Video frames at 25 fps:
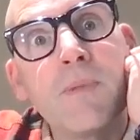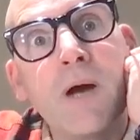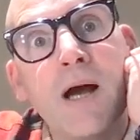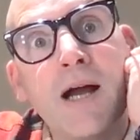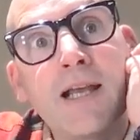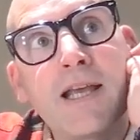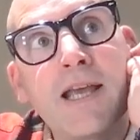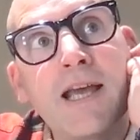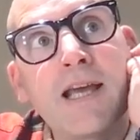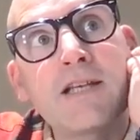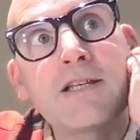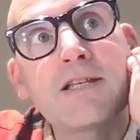I
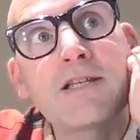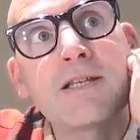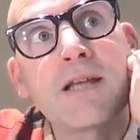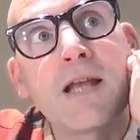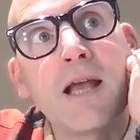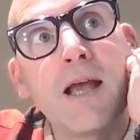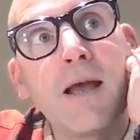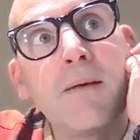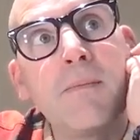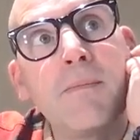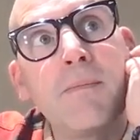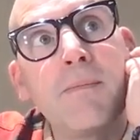guess
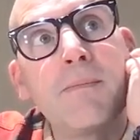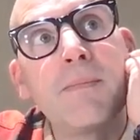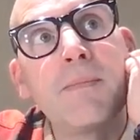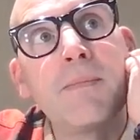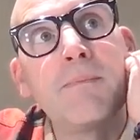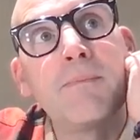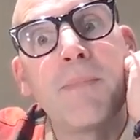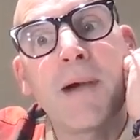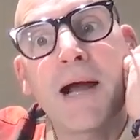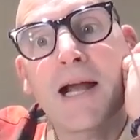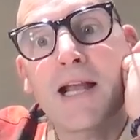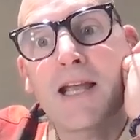
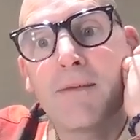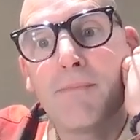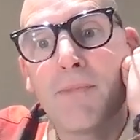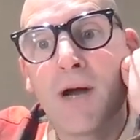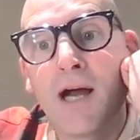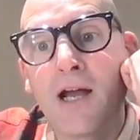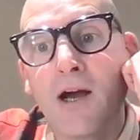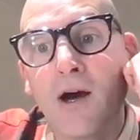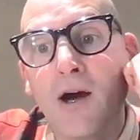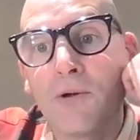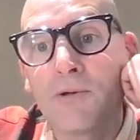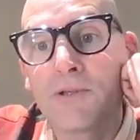back in
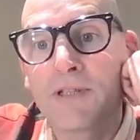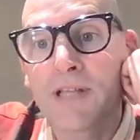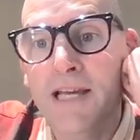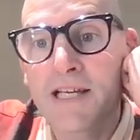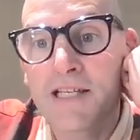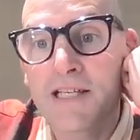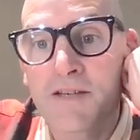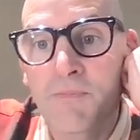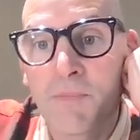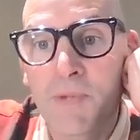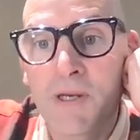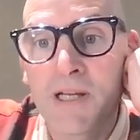my old
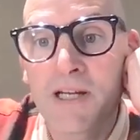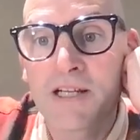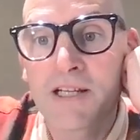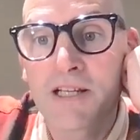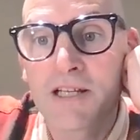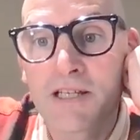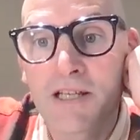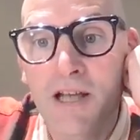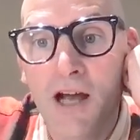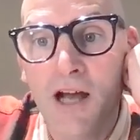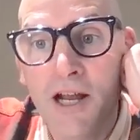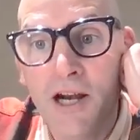days of being a
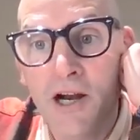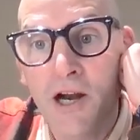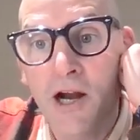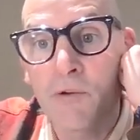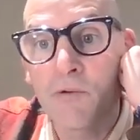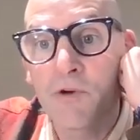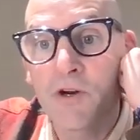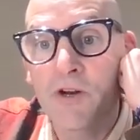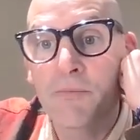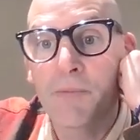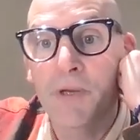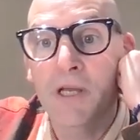designer, I
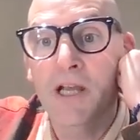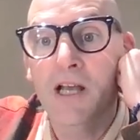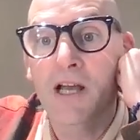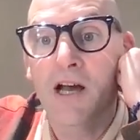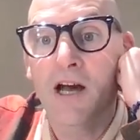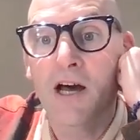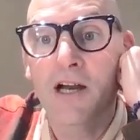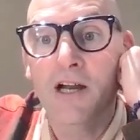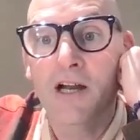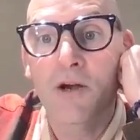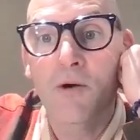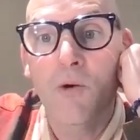would have been
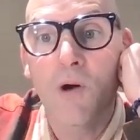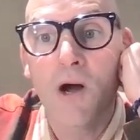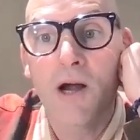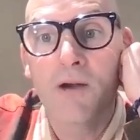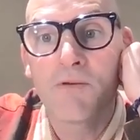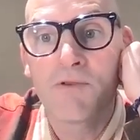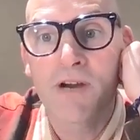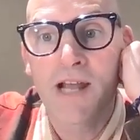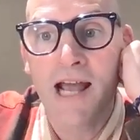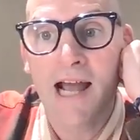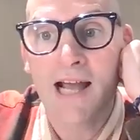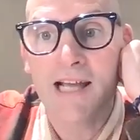kind of quite
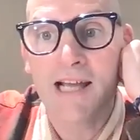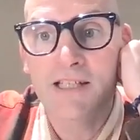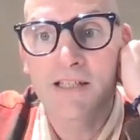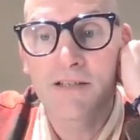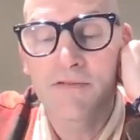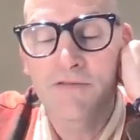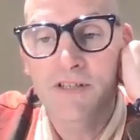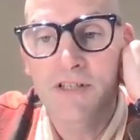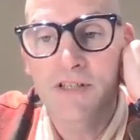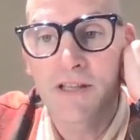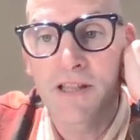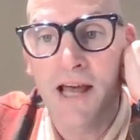reactive
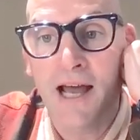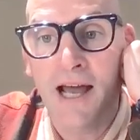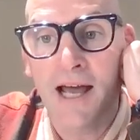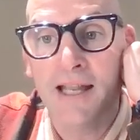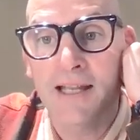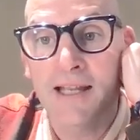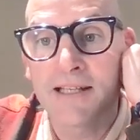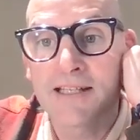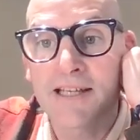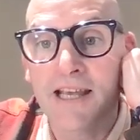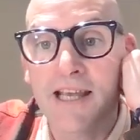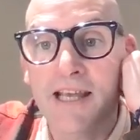to that
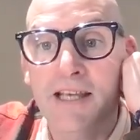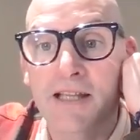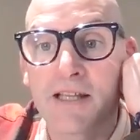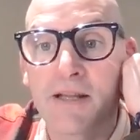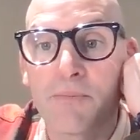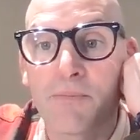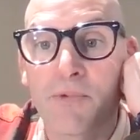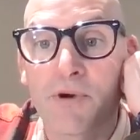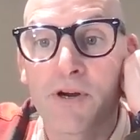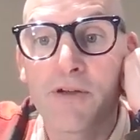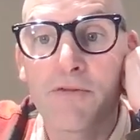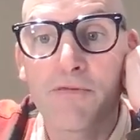and taken the
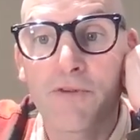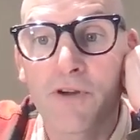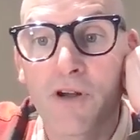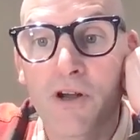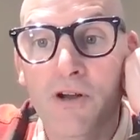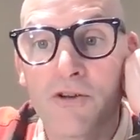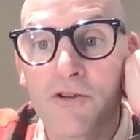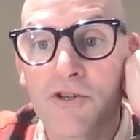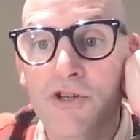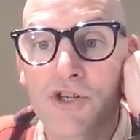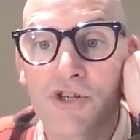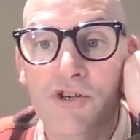brief and
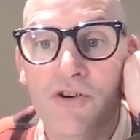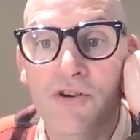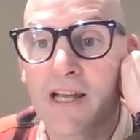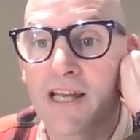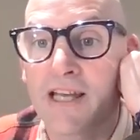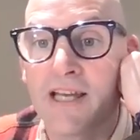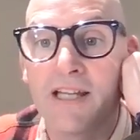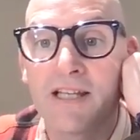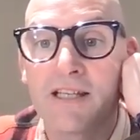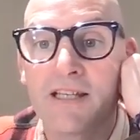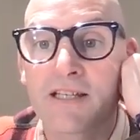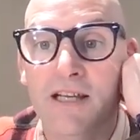gone straight
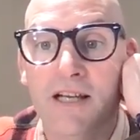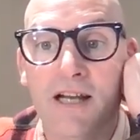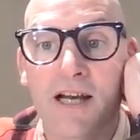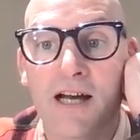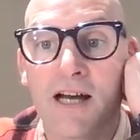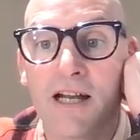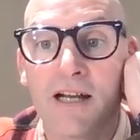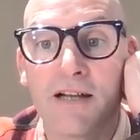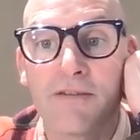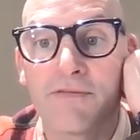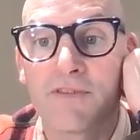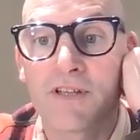into
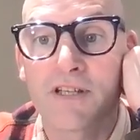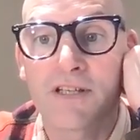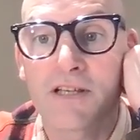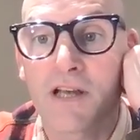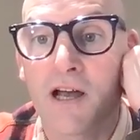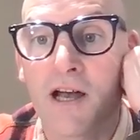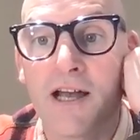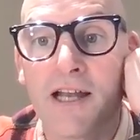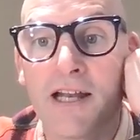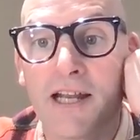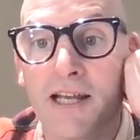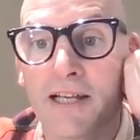kind of
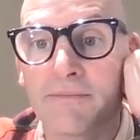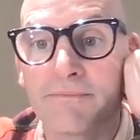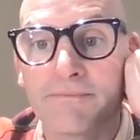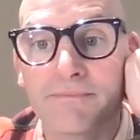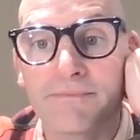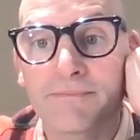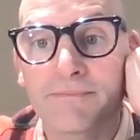designing.